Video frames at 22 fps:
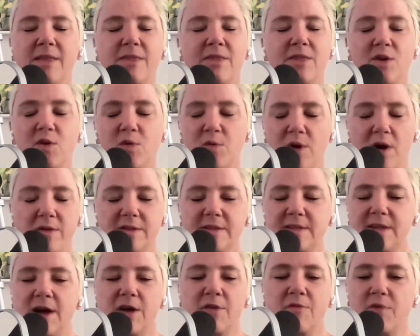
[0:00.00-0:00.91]
The
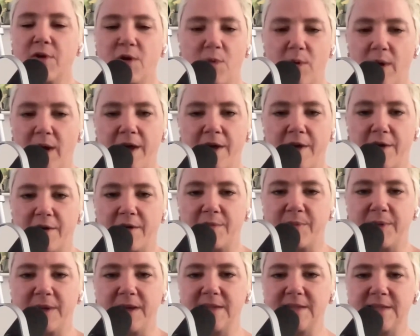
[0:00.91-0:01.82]
quotes are
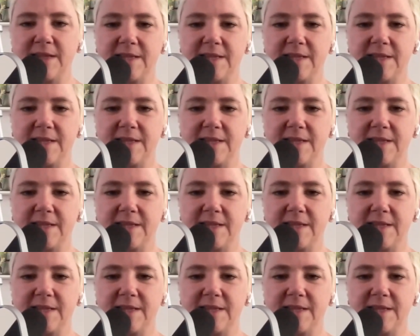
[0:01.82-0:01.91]
required because,